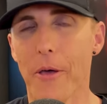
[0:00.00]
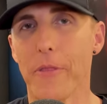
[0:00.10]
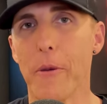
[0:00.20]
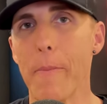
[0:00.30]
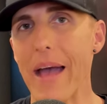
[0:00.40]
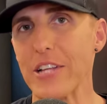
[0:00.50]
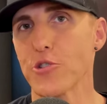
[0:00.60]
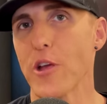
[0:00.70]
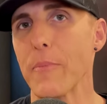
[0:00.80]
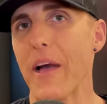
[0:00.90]
The best
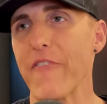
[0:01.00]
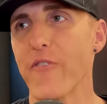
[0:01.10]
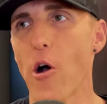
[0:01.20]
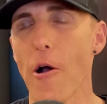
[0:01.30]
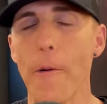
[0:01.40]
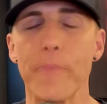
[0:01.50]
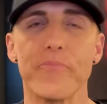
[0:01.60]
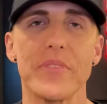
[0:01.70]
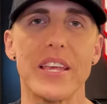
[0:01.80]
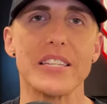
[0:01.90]
drink by far
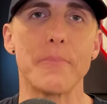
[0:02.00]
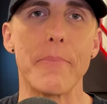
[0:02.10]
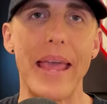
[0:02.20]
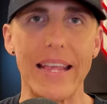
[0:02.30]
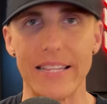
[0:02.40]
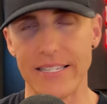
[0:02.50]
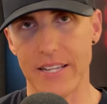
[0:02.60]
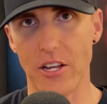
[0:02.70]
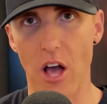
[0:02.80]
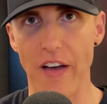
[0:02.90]
is Bailey's
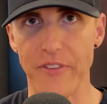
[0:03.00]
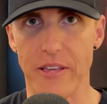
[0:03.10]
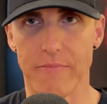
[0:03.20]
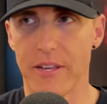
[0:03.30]
and coffee.